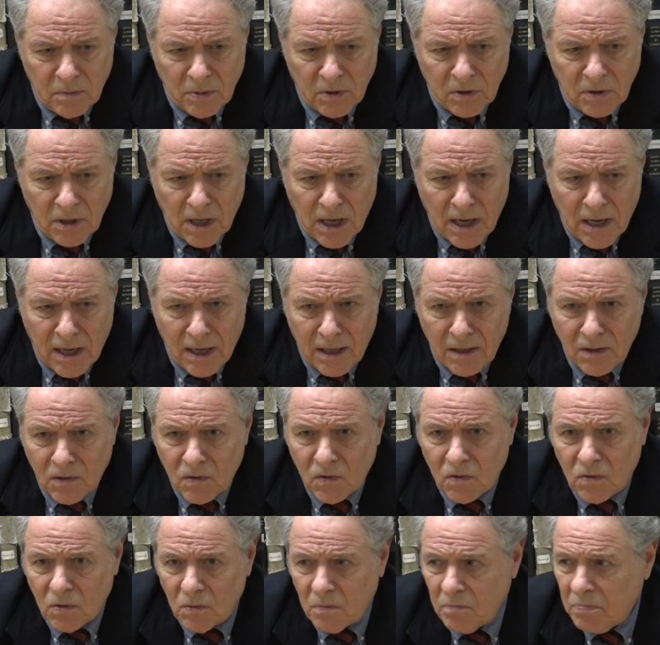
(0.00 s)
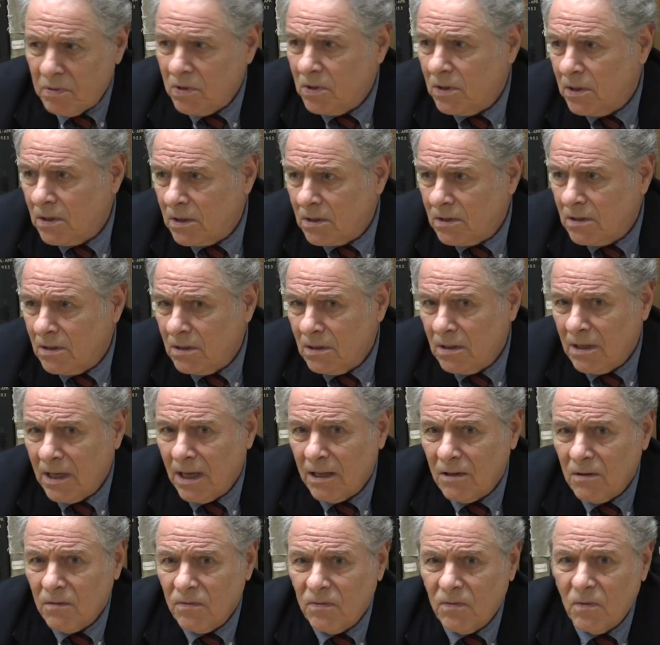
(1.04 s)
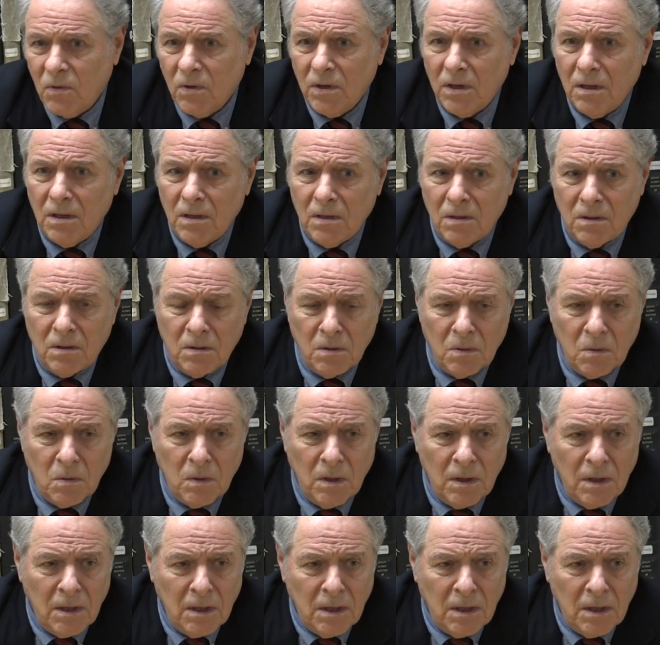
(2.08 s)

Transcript: Burdines to Bullock's in California to